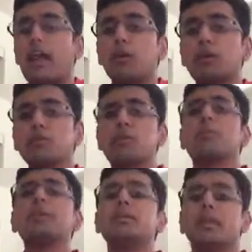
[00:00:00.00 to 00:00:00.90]
how you or
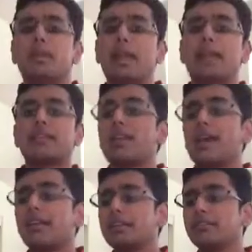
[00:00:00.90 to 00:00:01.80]
me would react,
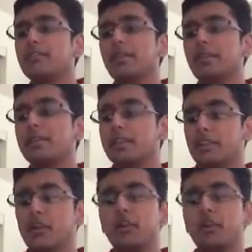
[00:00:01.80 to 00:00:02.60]
not in a very,